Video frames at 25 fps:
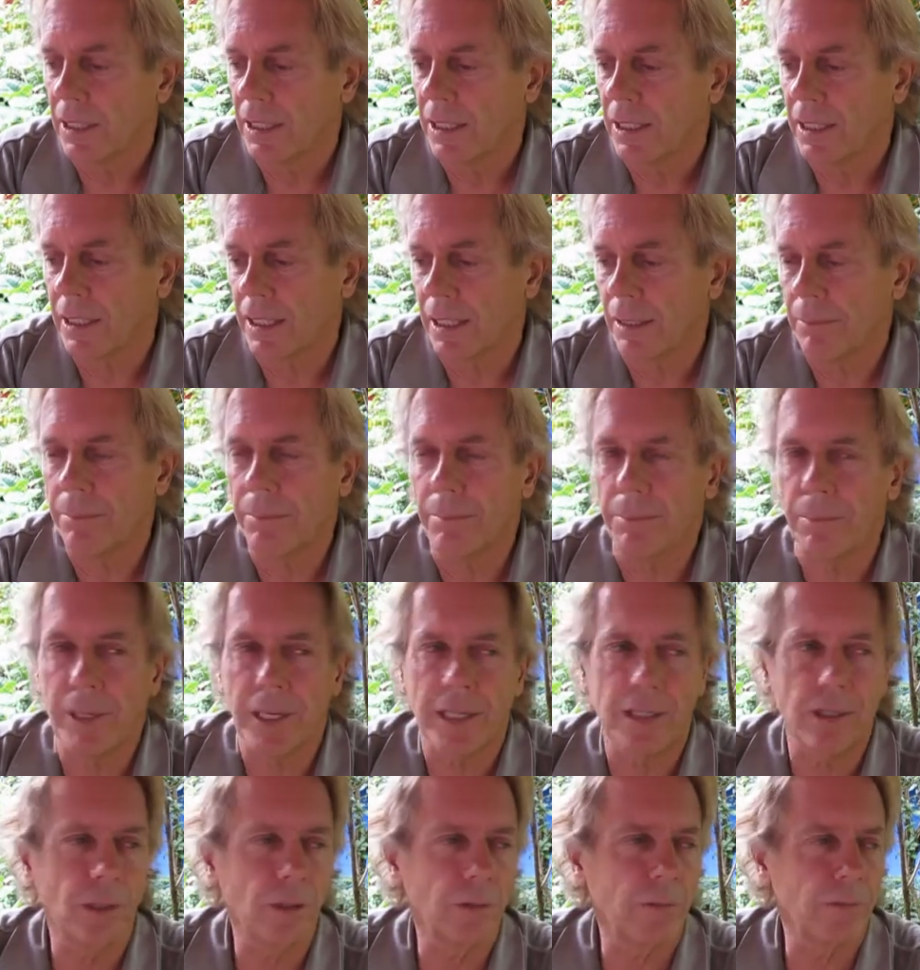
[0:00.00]
But
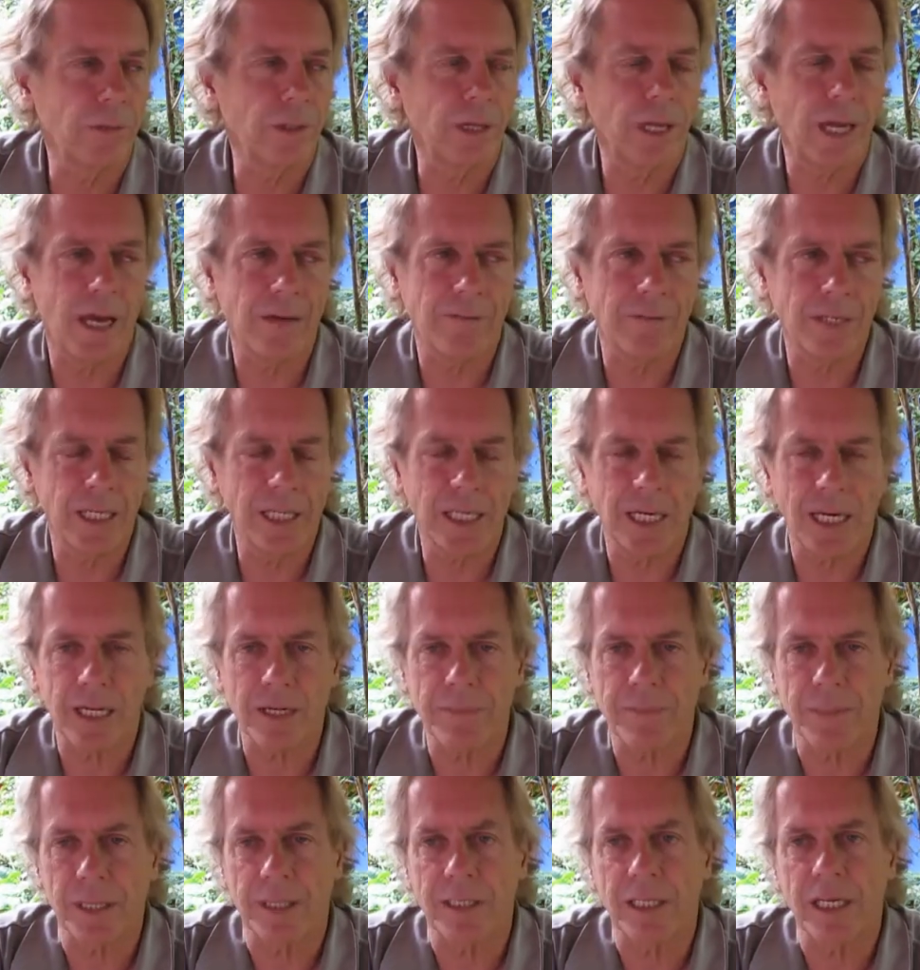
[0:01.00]
I don't have any
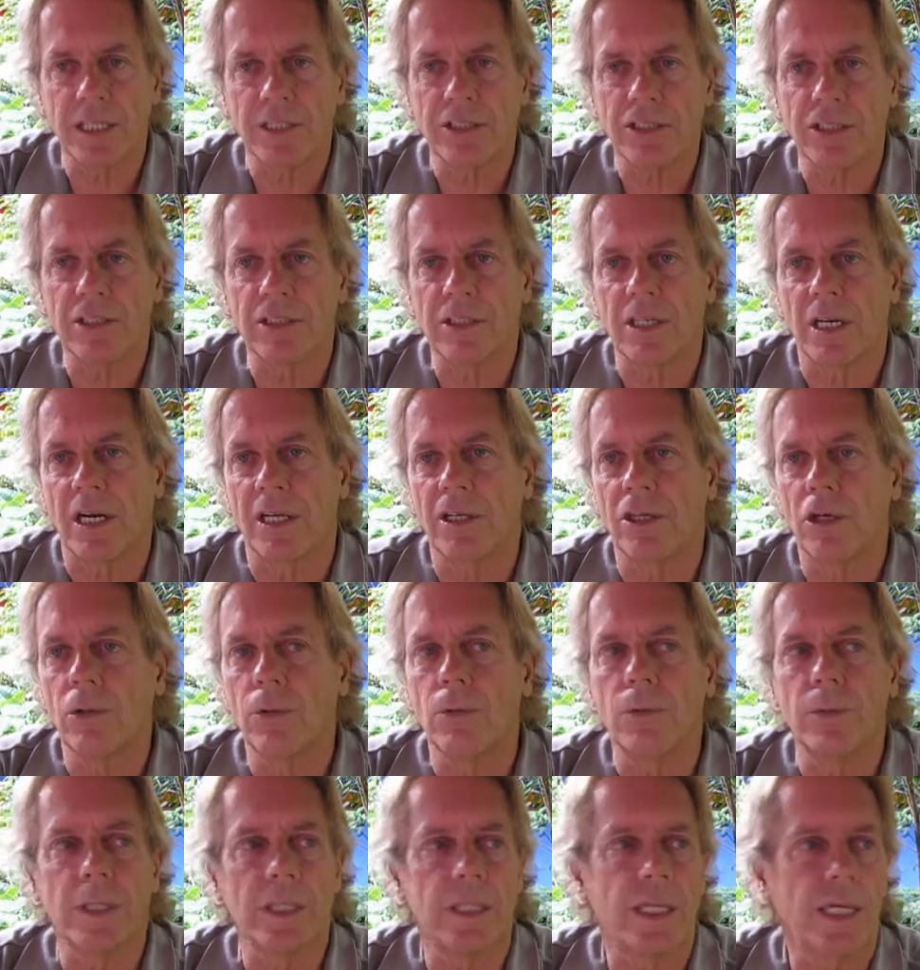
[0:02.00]
expectations, and I
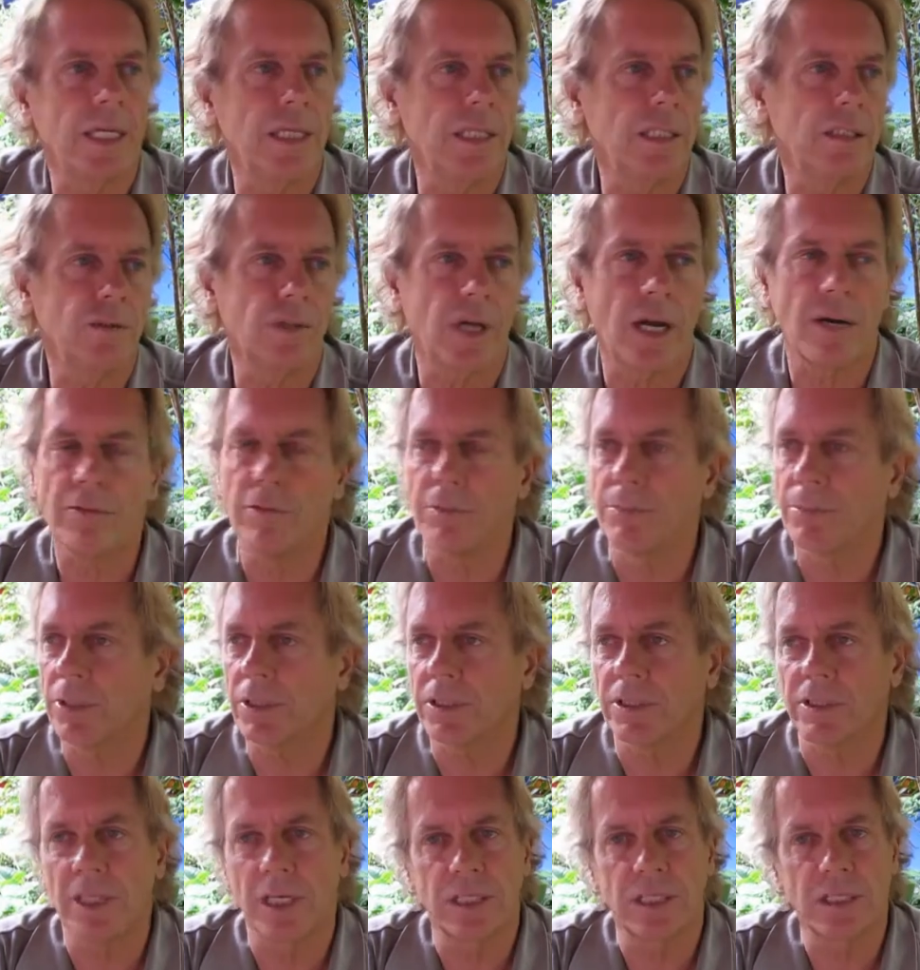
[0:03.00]
don't read any travel
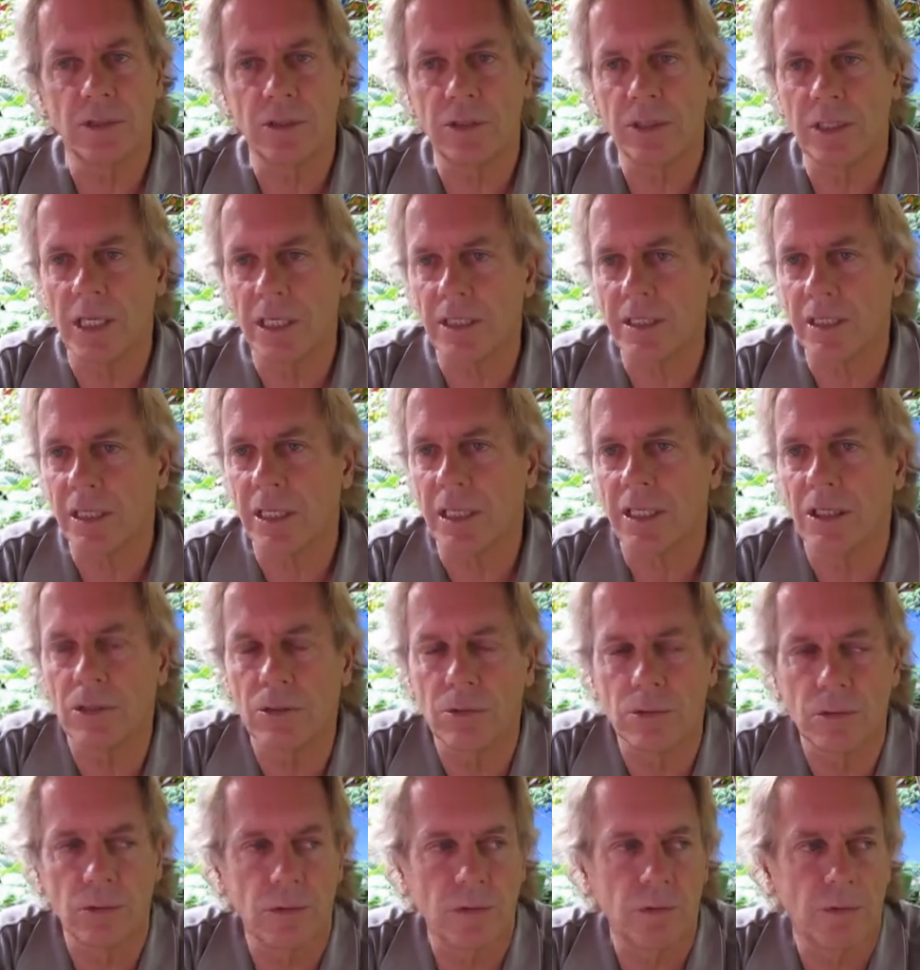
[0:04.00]
books, and I do nothing. I
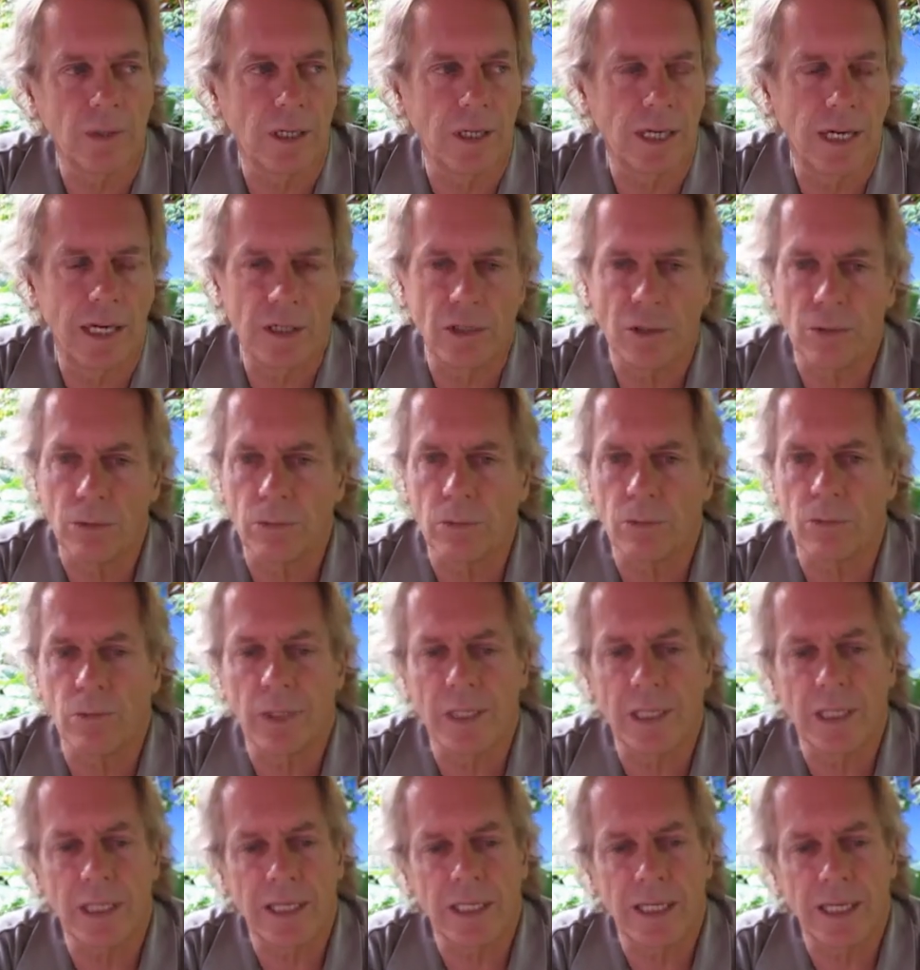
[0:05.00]
don't
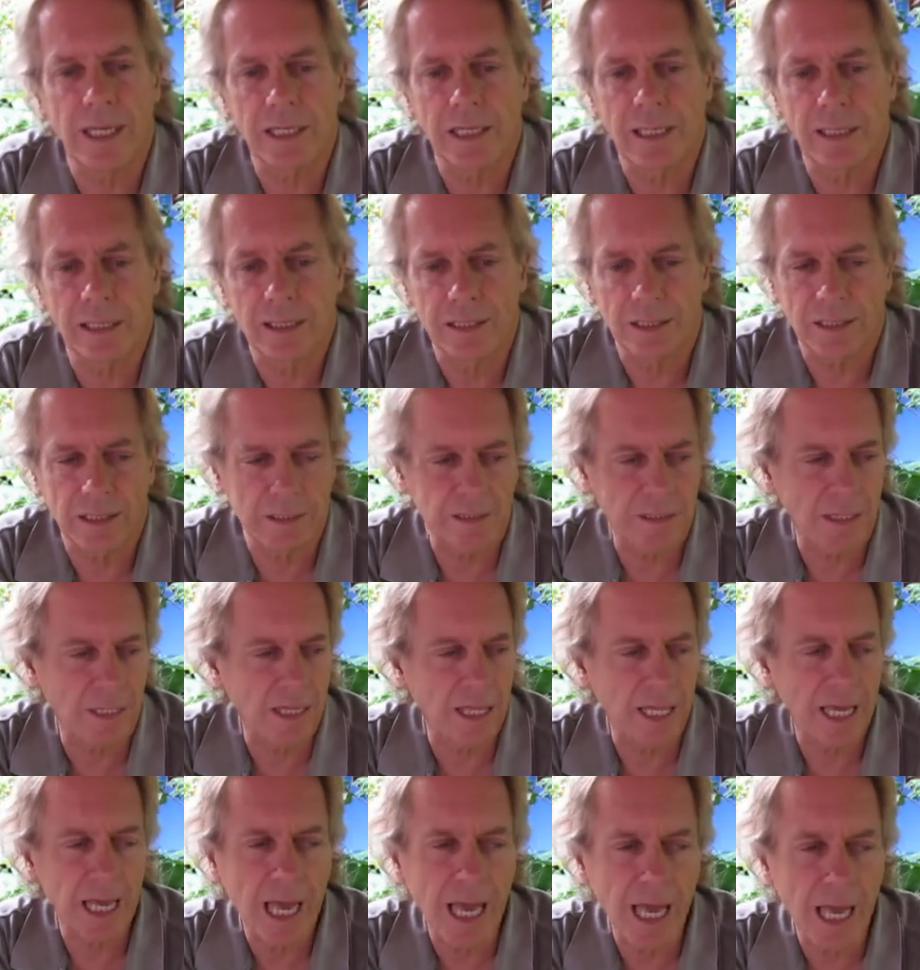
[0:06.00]
read
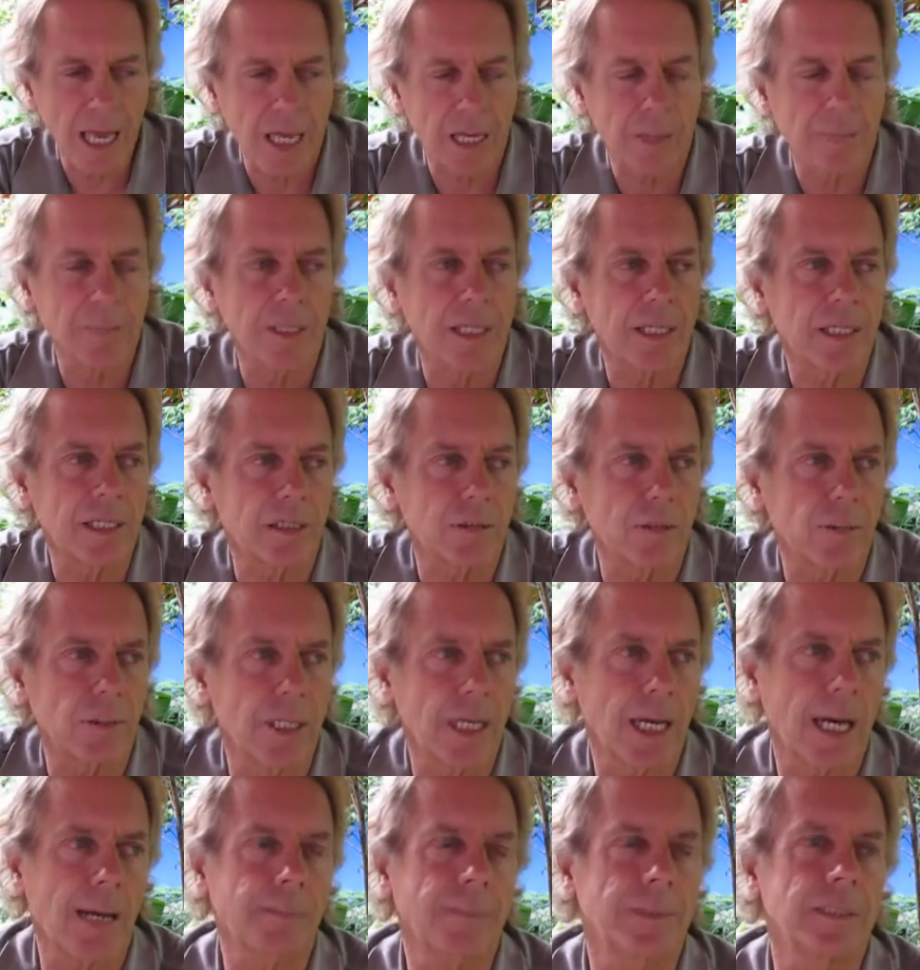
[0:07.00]
ahead, because what
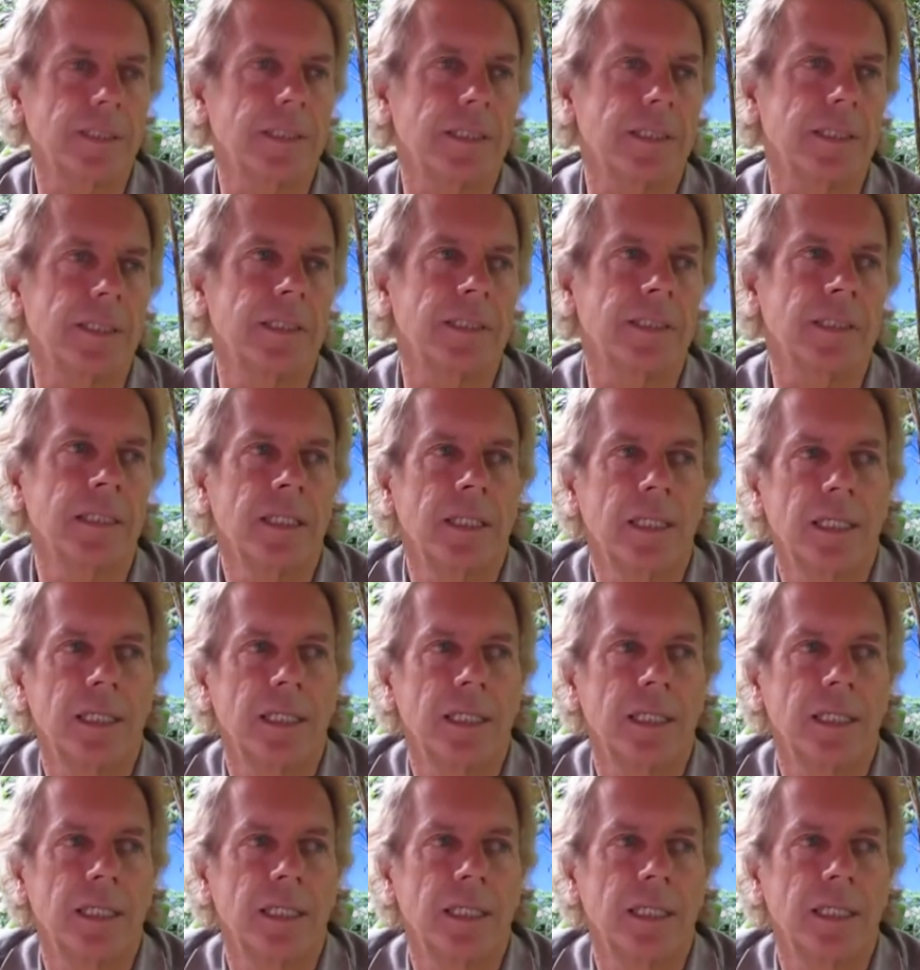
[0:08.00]
happens is